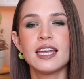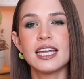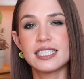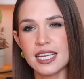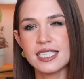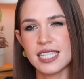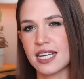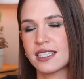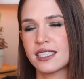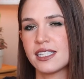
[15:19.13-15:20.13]
It does
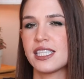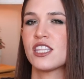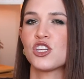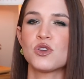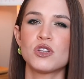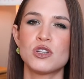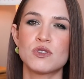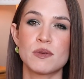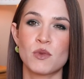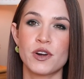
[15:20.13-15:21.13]
technically say that you can use
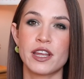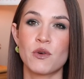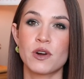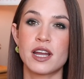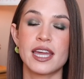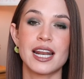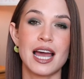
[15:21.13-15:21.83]
it morning or night.